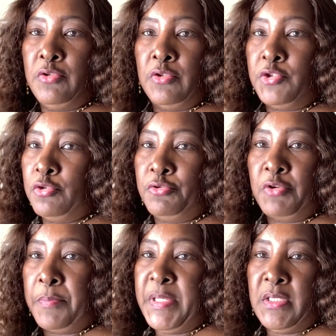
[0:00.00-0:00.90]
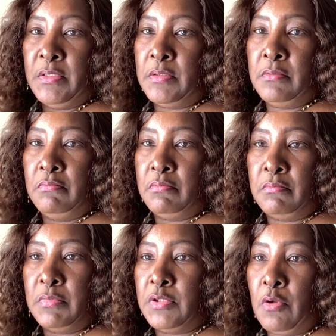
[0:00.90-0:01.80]
your children or pets.
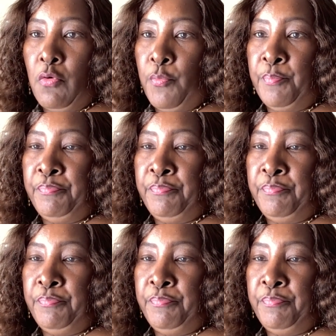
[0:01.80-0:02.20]
So,